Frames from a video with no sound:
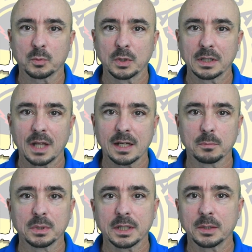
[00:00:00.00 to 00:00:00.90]

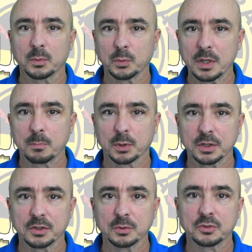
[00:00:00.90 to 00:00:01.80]
reliably
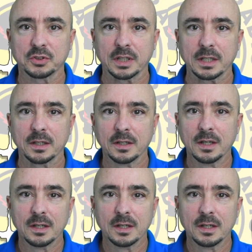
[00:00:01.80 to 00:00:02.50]
reproducing